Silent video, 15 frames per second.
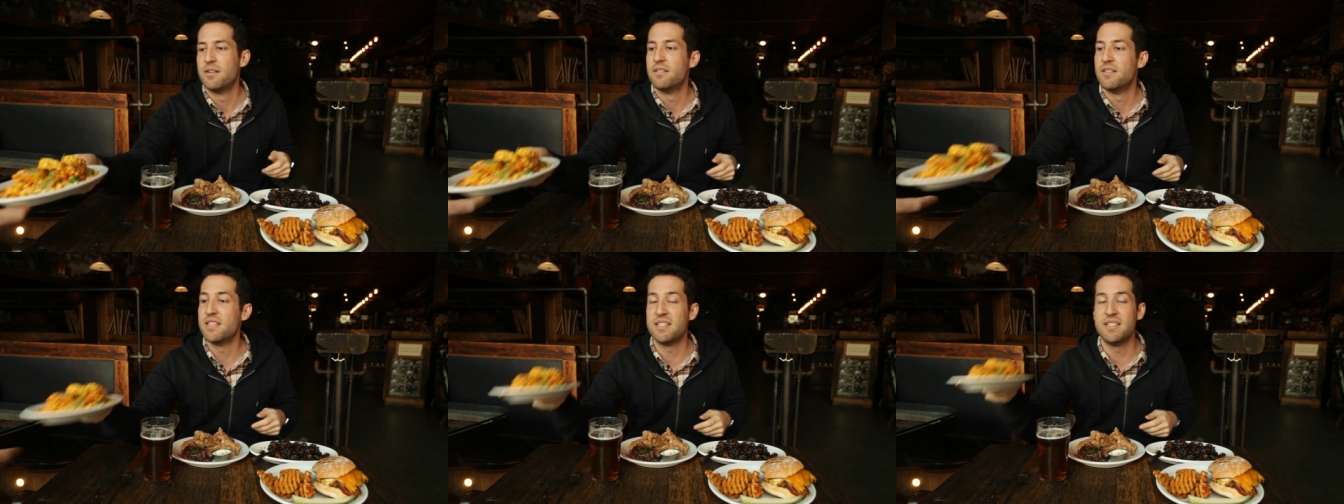
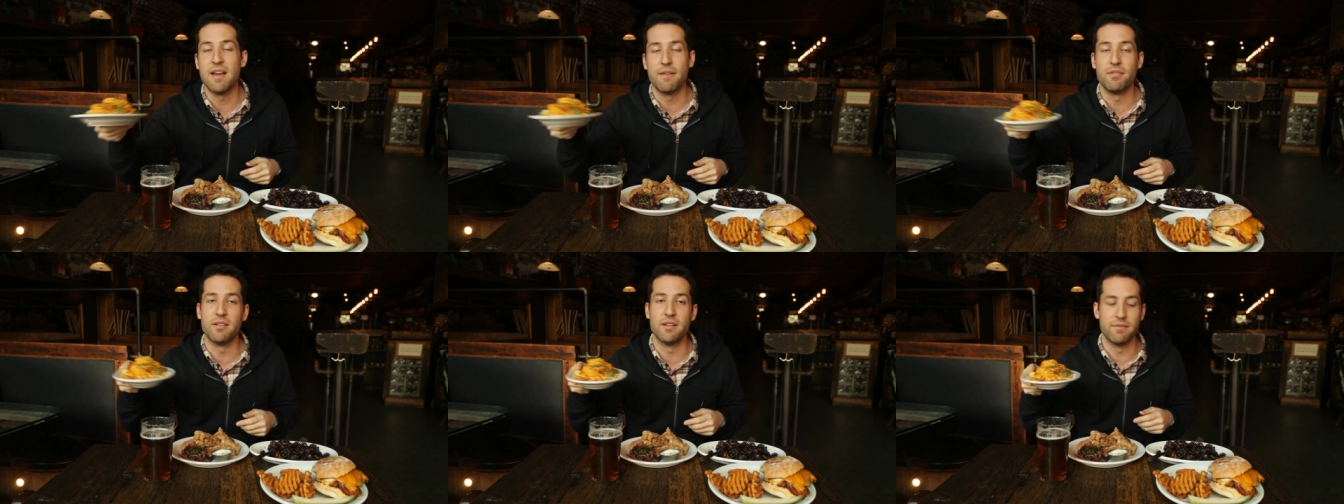This
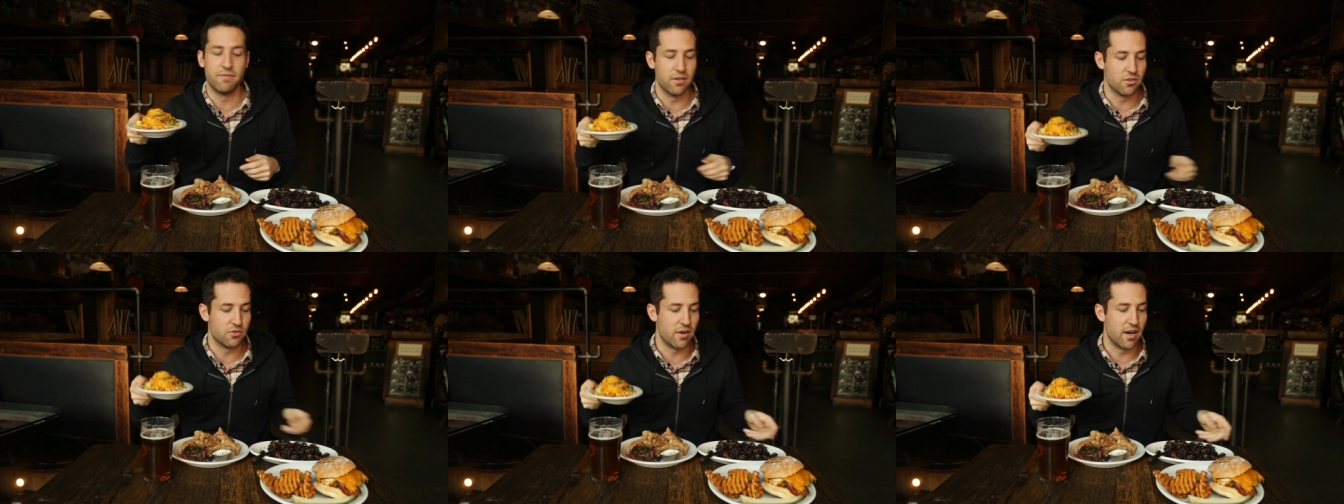definitely
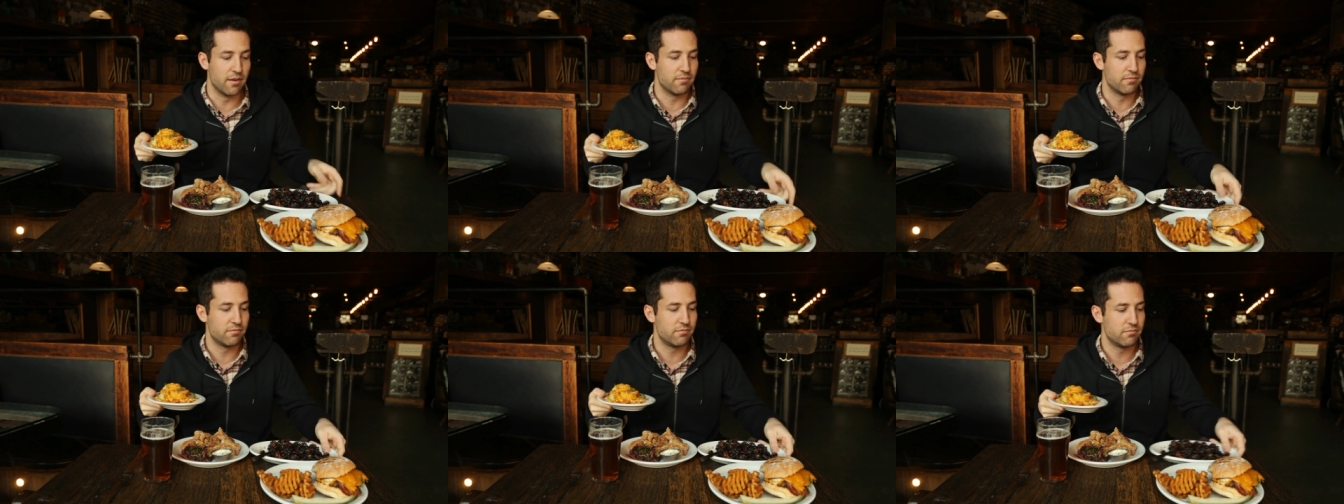feels right.
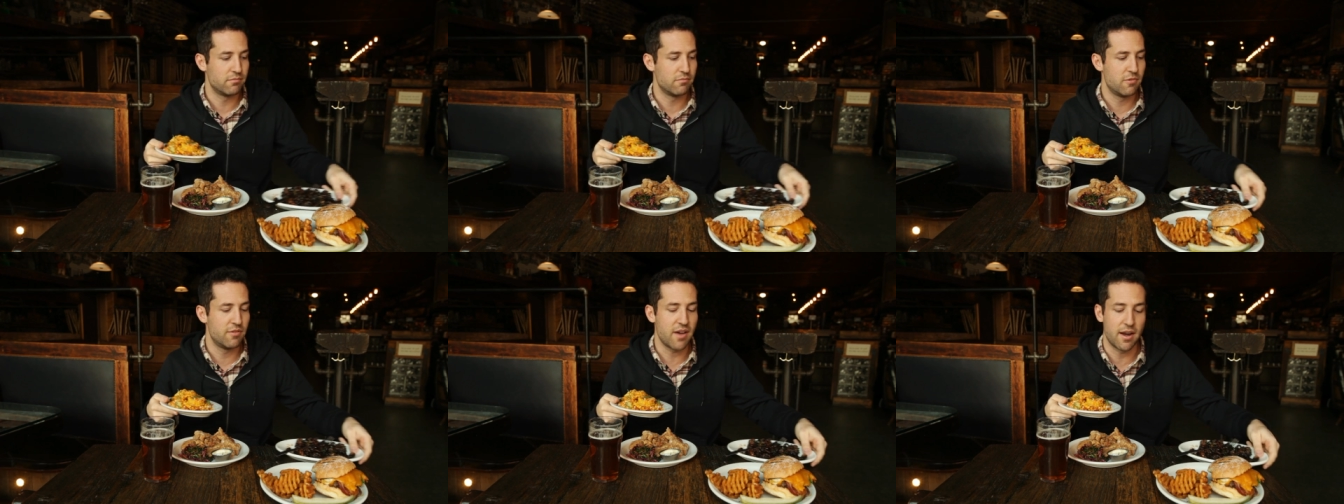
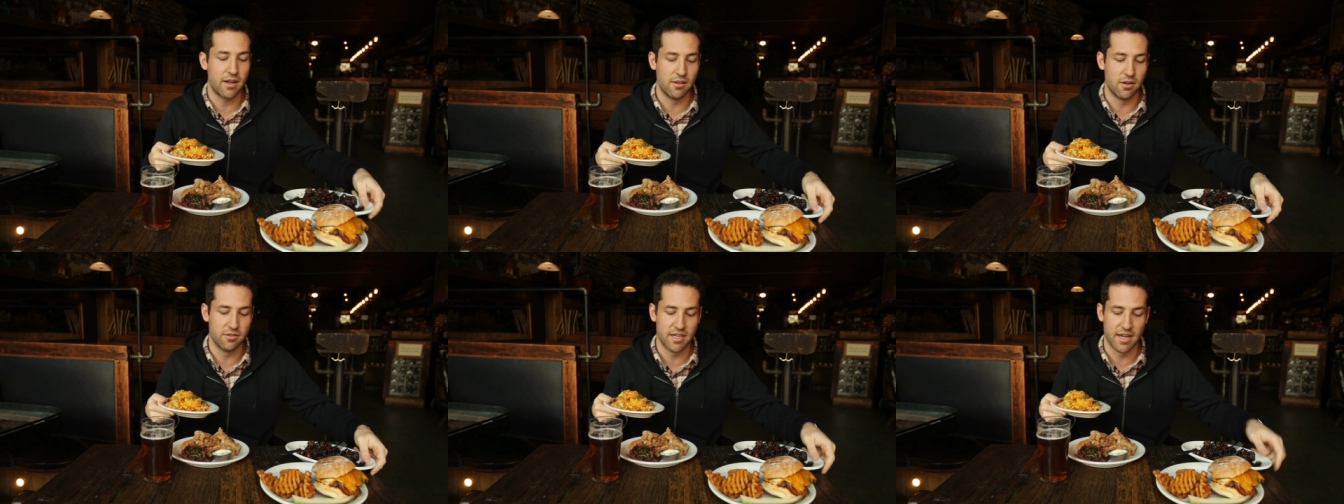We've got
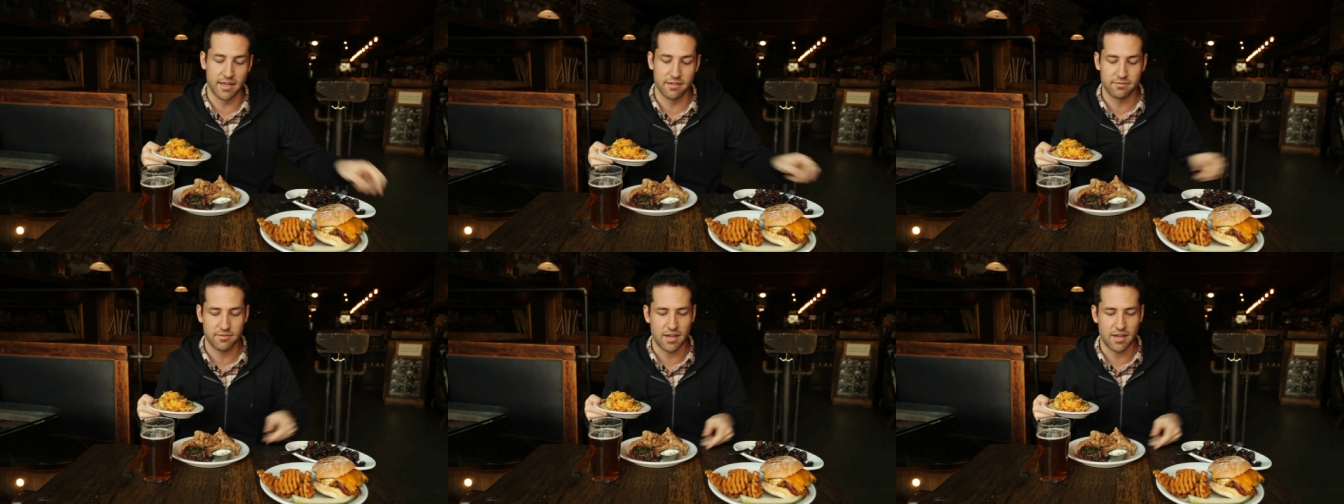elote.